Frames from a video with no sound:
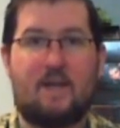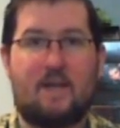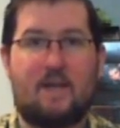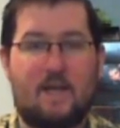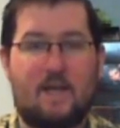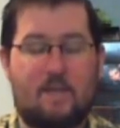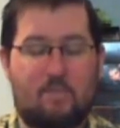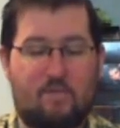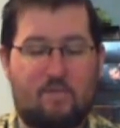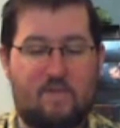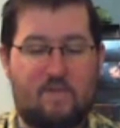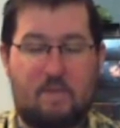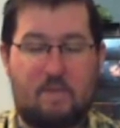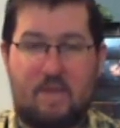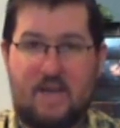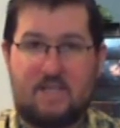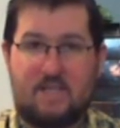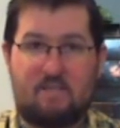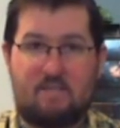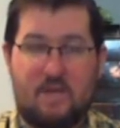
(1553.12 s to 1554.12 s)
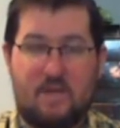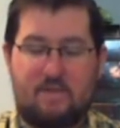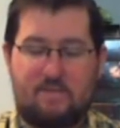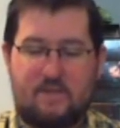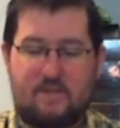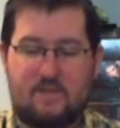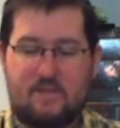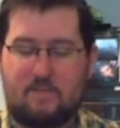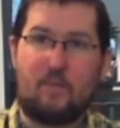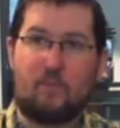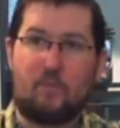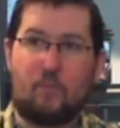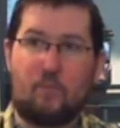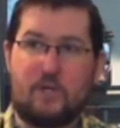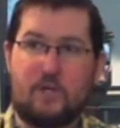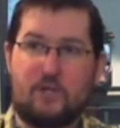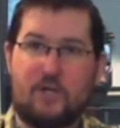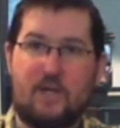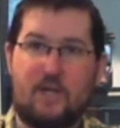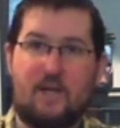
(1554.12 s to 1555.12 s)
and provide passive benefits,
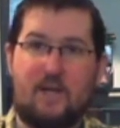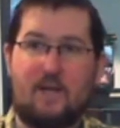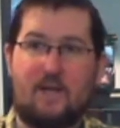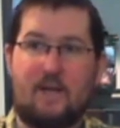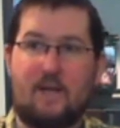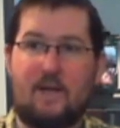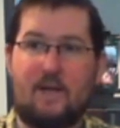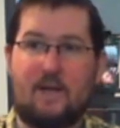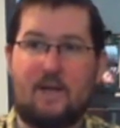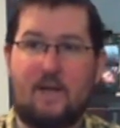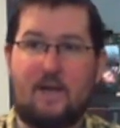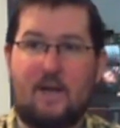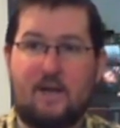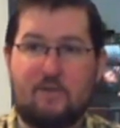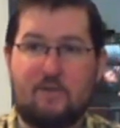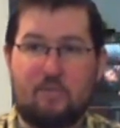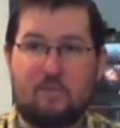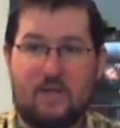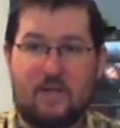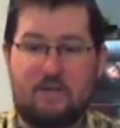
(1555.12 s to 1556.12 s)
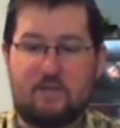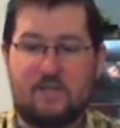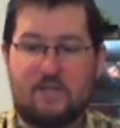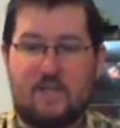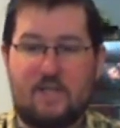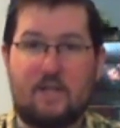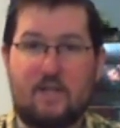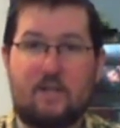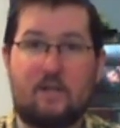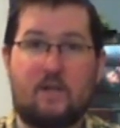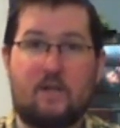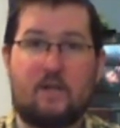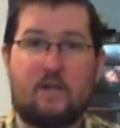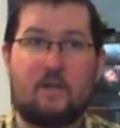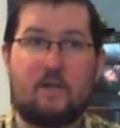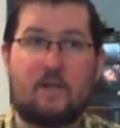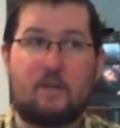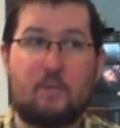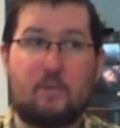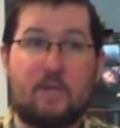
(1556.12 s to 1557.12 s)
which other players can then,
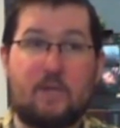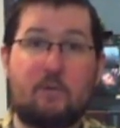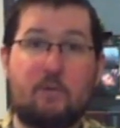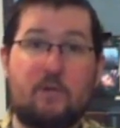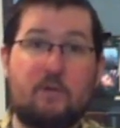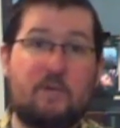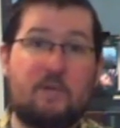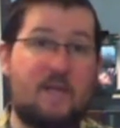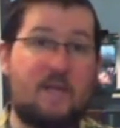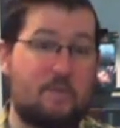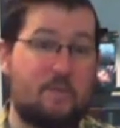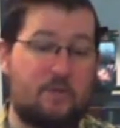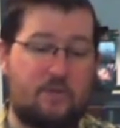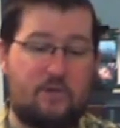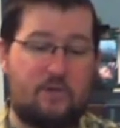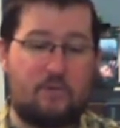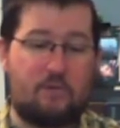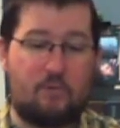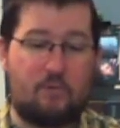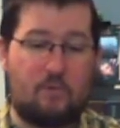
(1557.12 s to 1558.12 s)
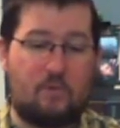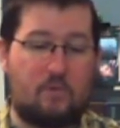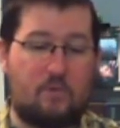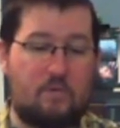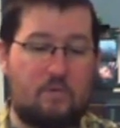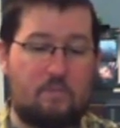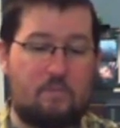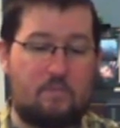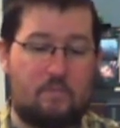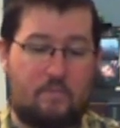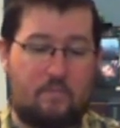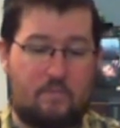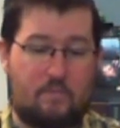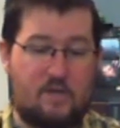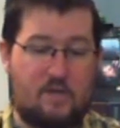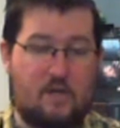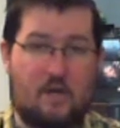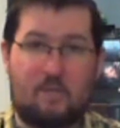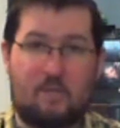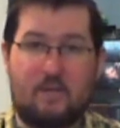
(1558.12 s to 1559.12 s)
when they would do damage to the
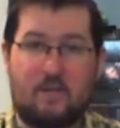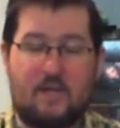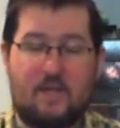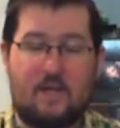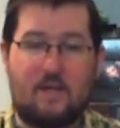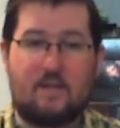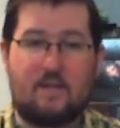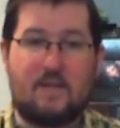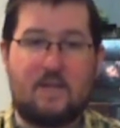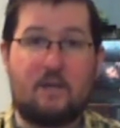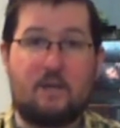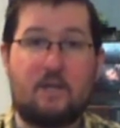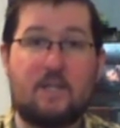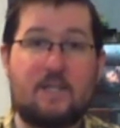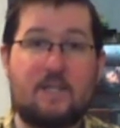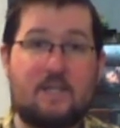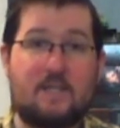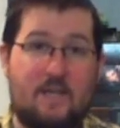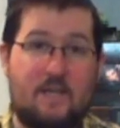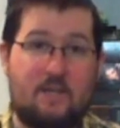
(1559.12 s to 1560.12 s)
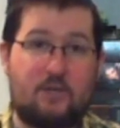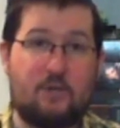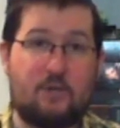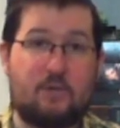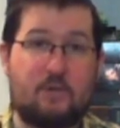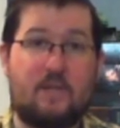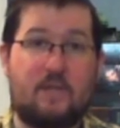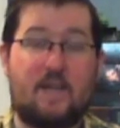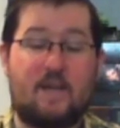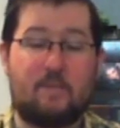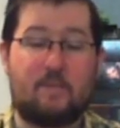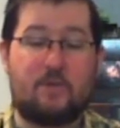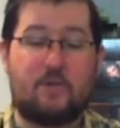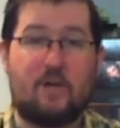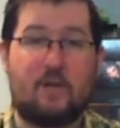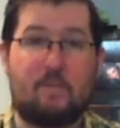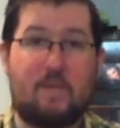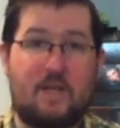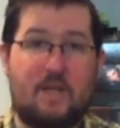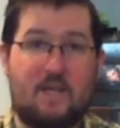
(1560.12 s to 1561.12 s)
Goblin King, they could instead choose to damage
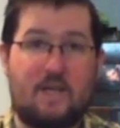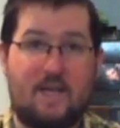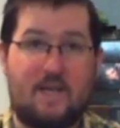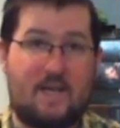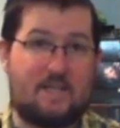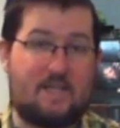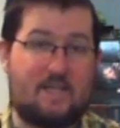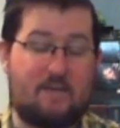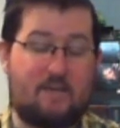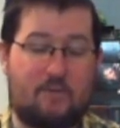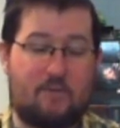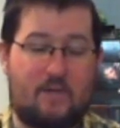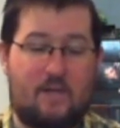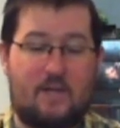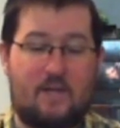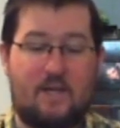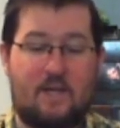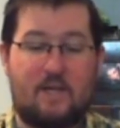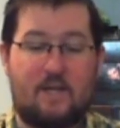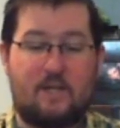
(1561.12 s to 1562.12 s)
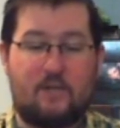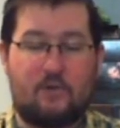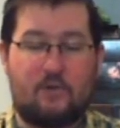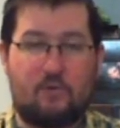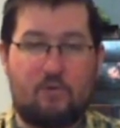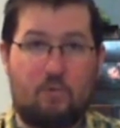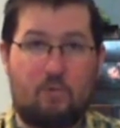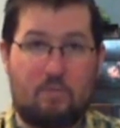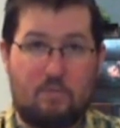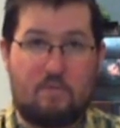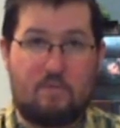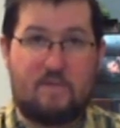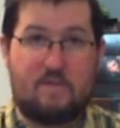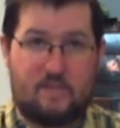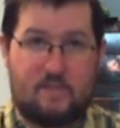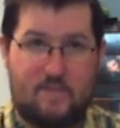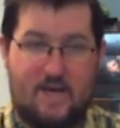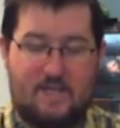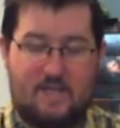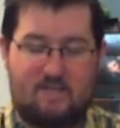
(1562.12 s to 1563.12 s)
a minion he has out to remove
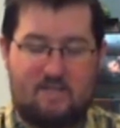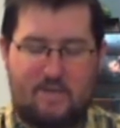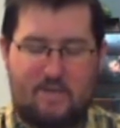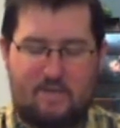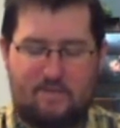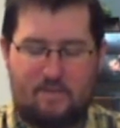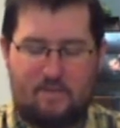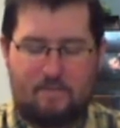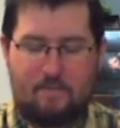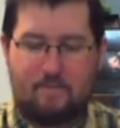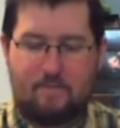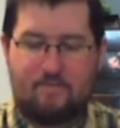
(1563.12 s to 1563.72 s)
his passive benefit.